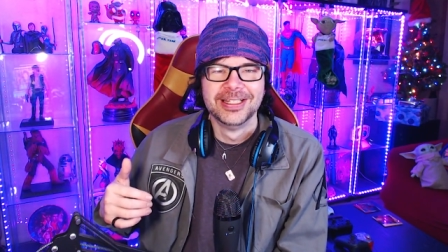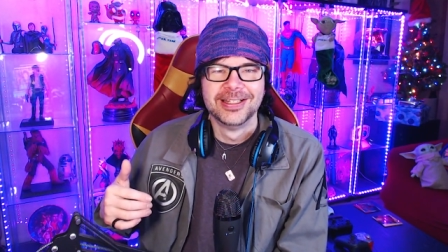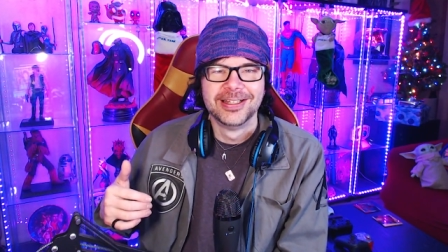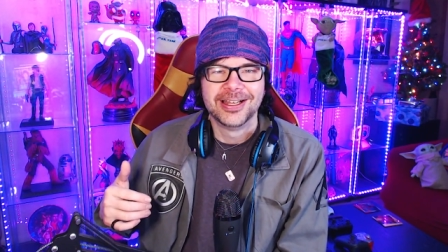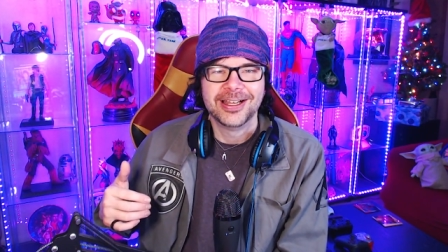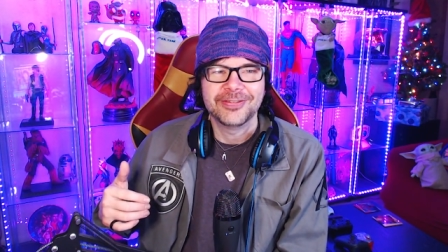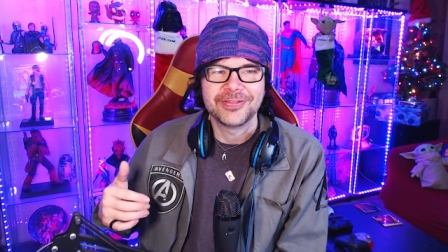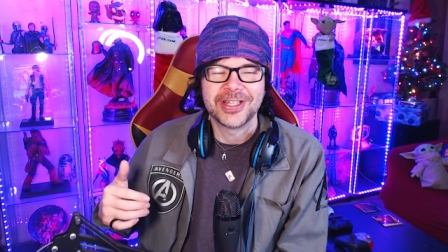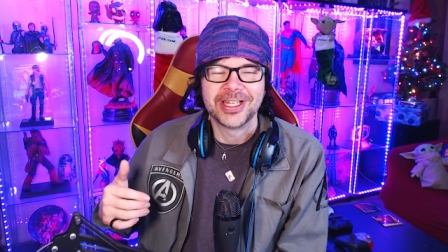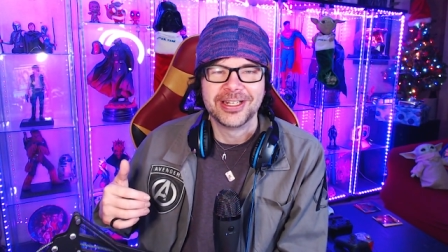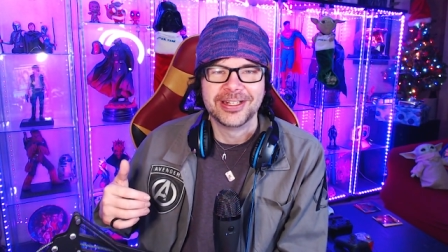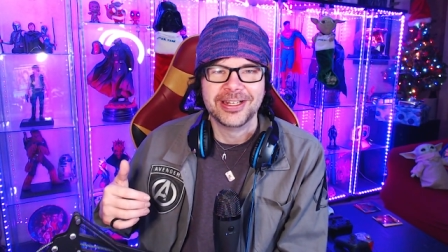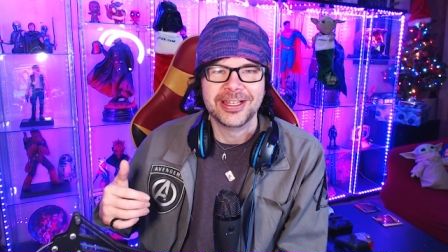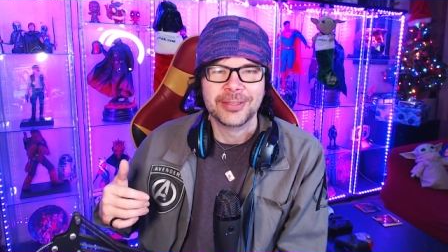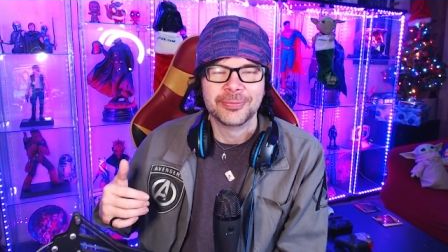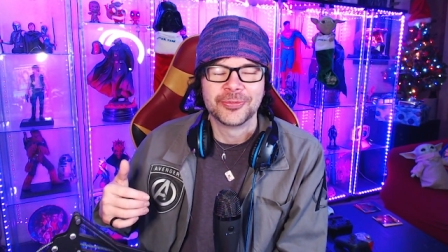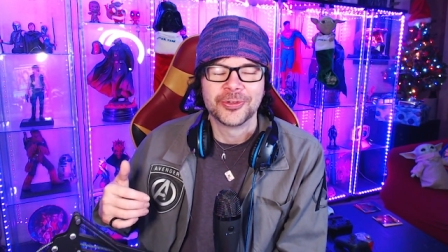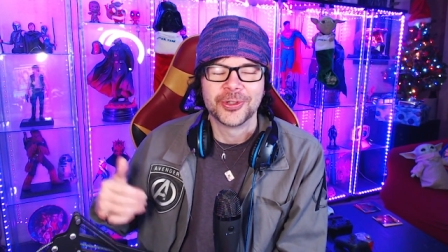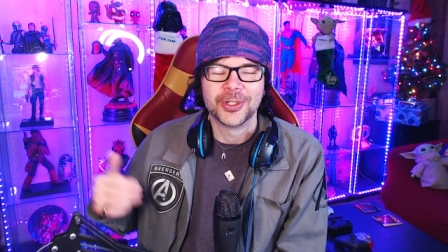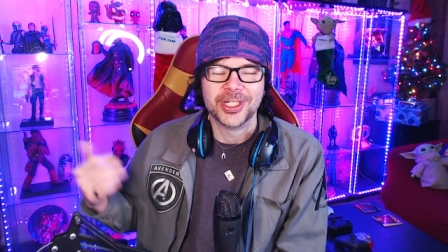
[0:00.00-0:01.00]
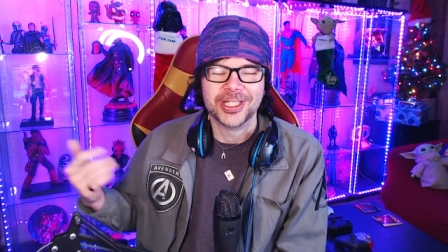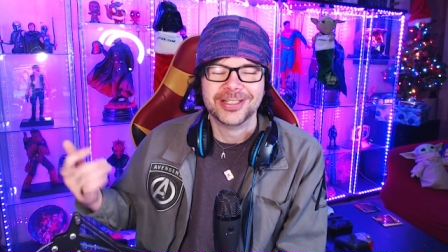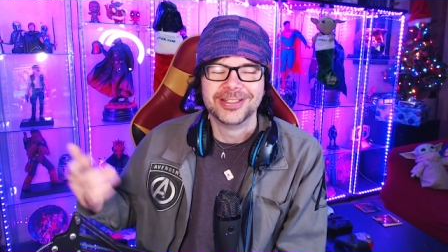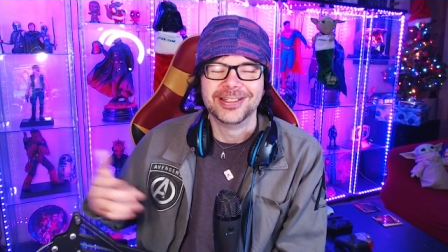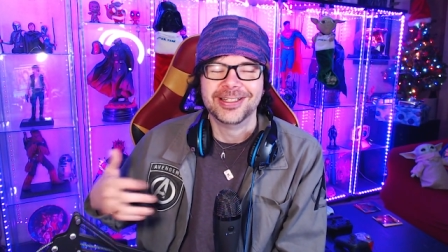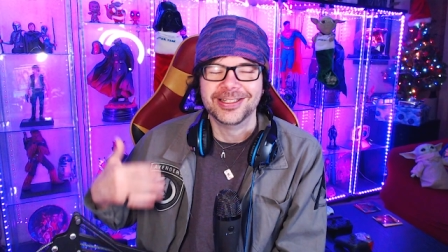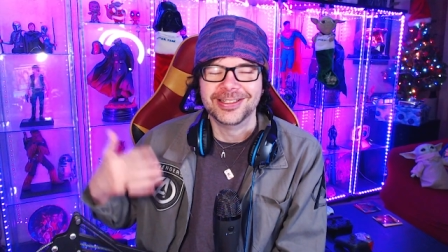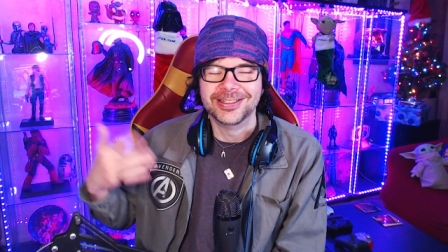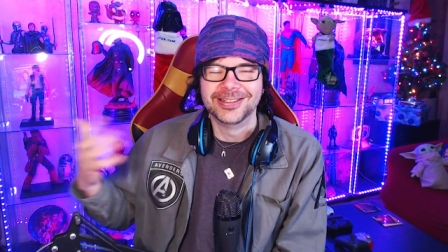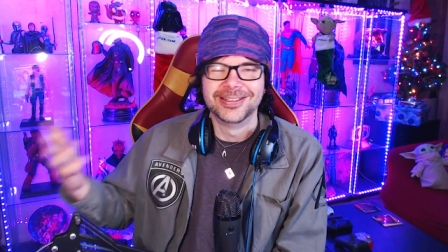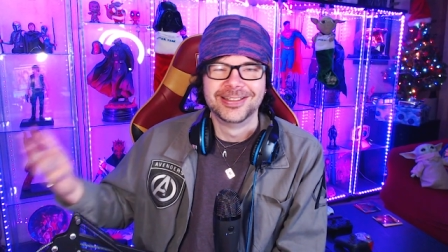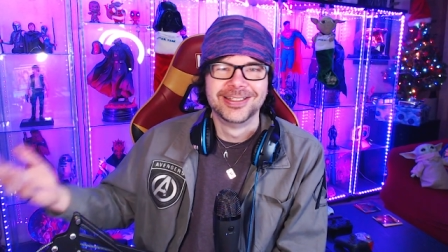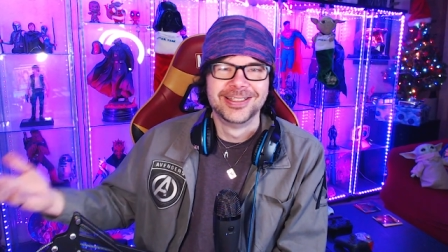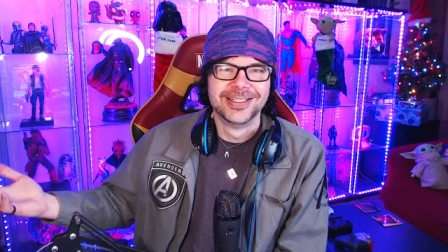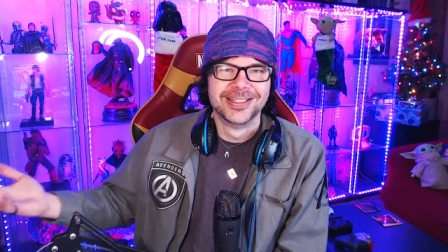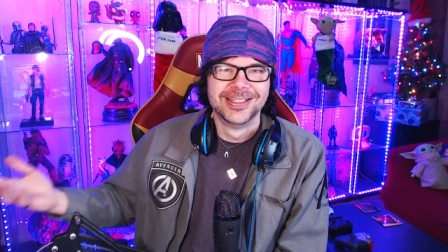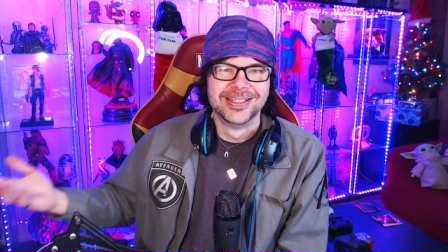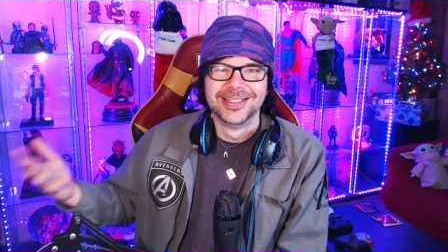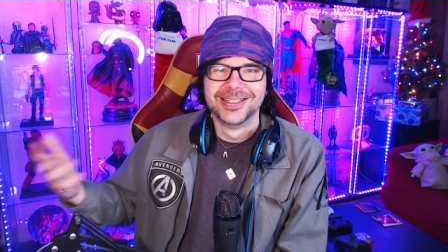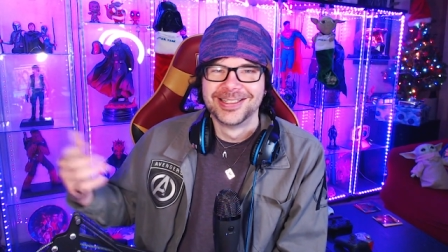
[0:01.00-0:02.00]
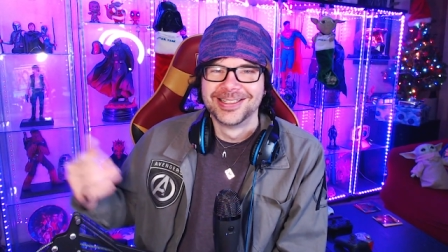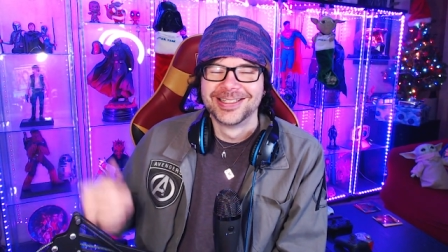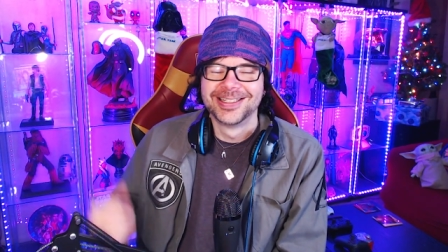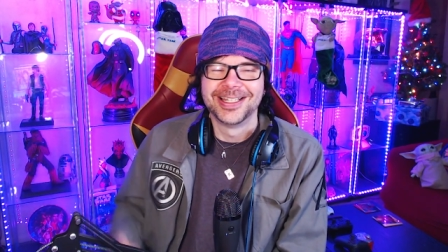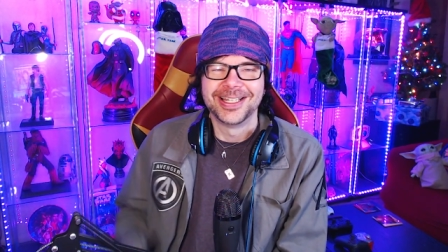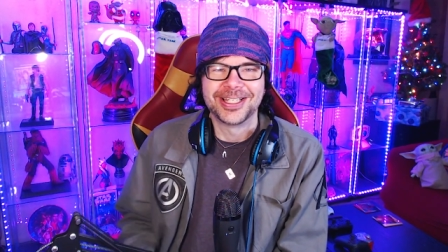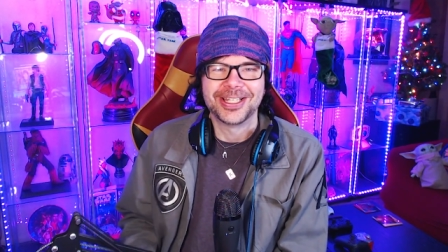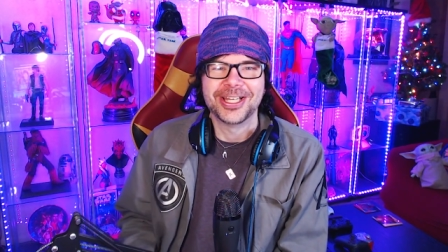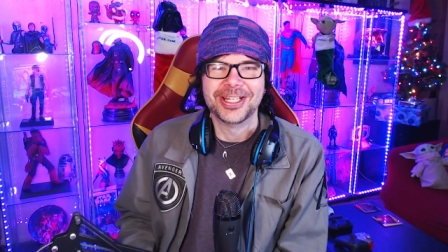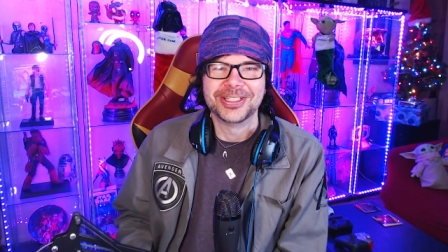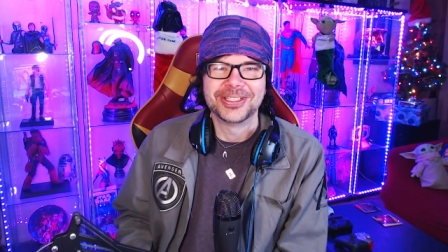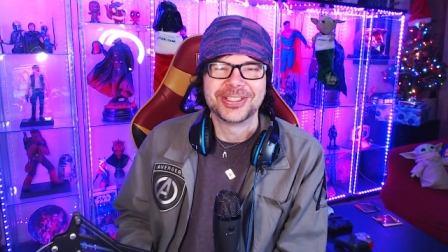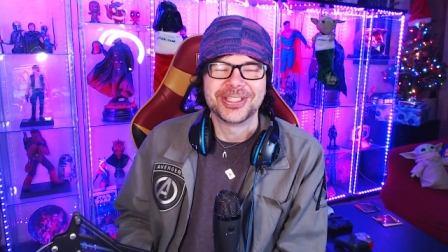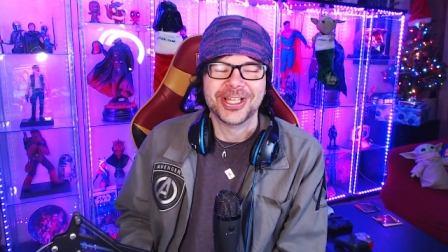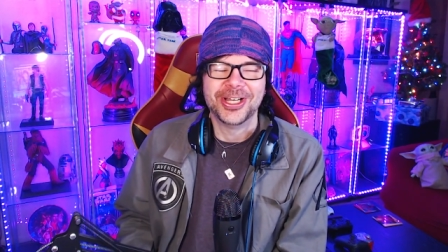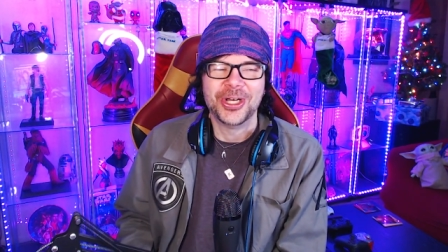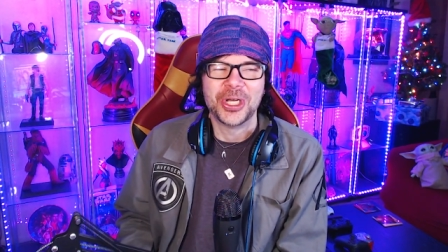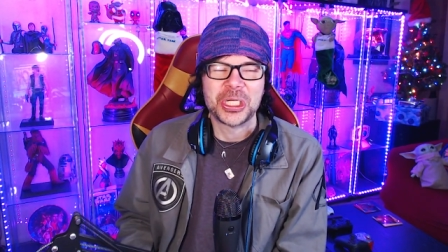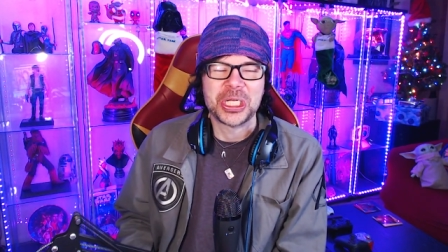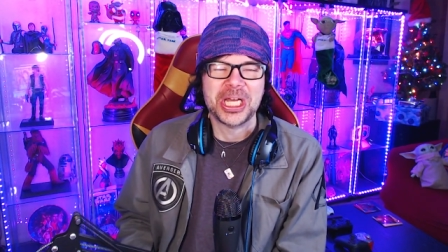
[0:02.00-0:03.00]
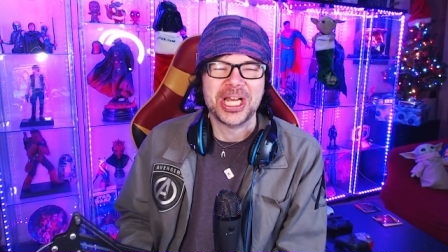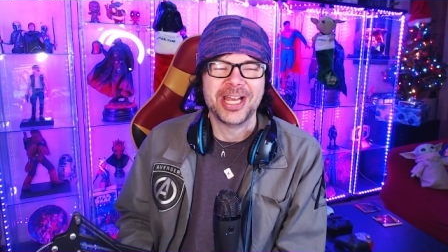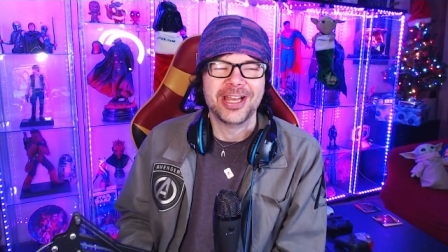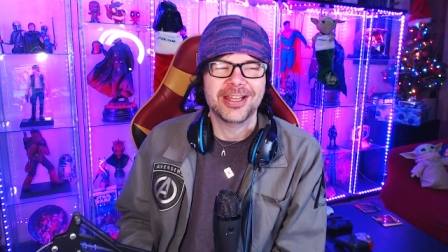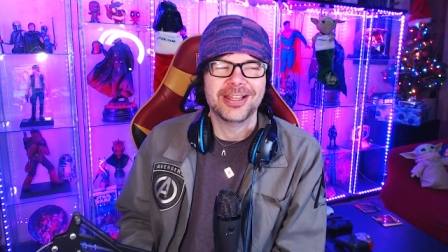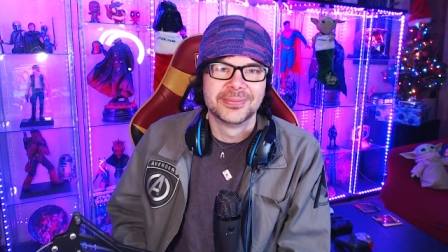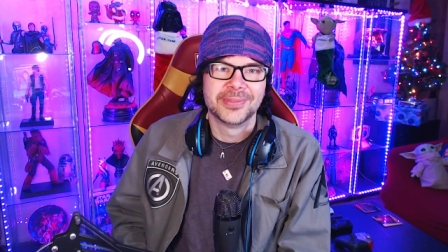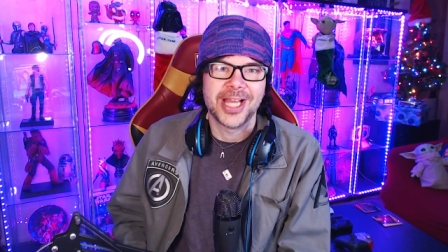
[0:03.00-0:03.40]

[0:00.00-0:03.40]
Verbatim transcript: I've got a name for you. And it cuts to Hawkeye.